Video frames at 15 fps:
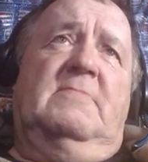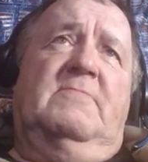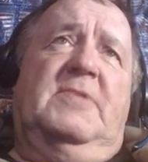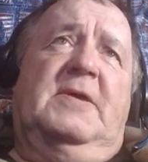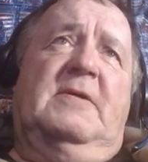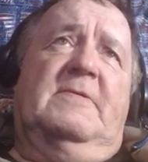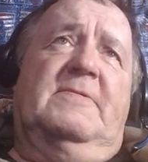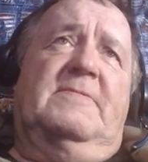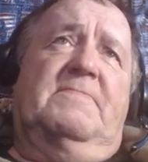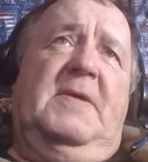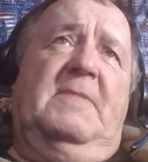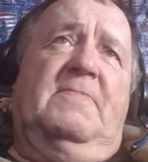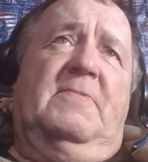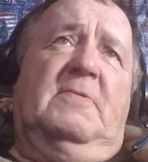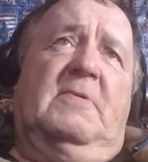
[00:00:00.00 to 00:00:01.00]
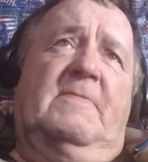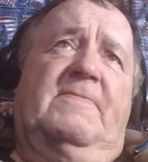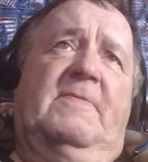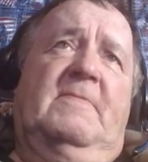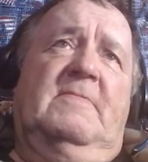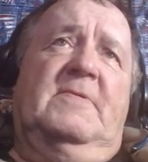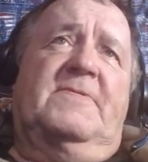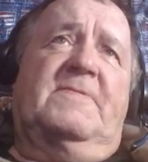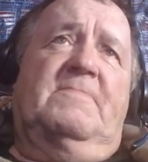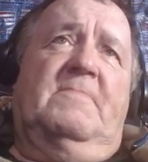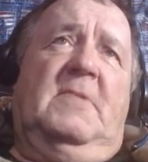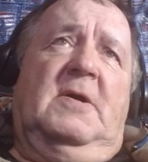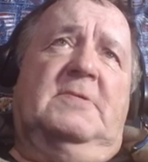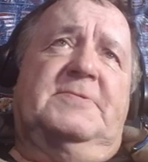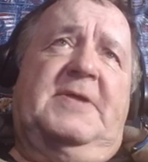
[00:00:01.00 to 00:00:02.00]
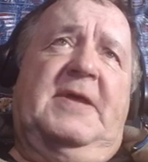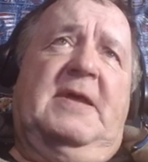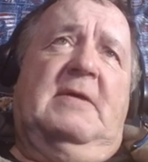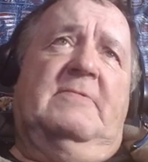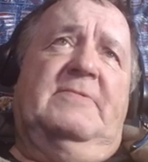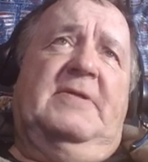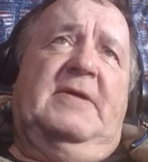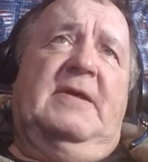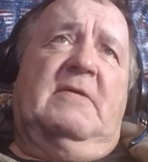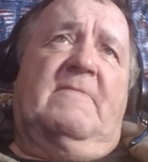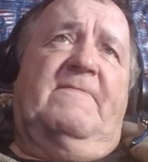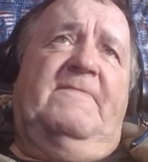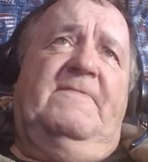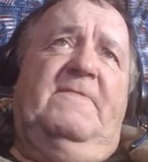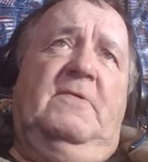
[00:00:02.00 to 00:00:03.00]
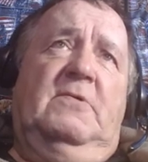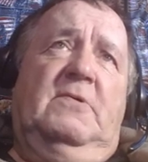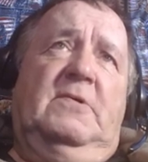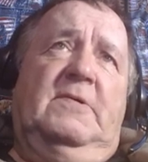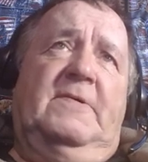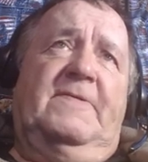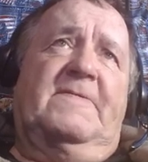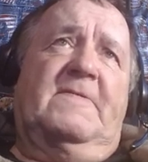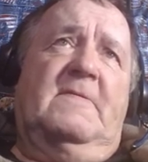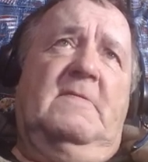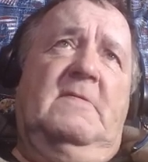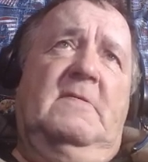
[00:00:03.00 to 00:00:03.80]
because people are from a small town they are fools.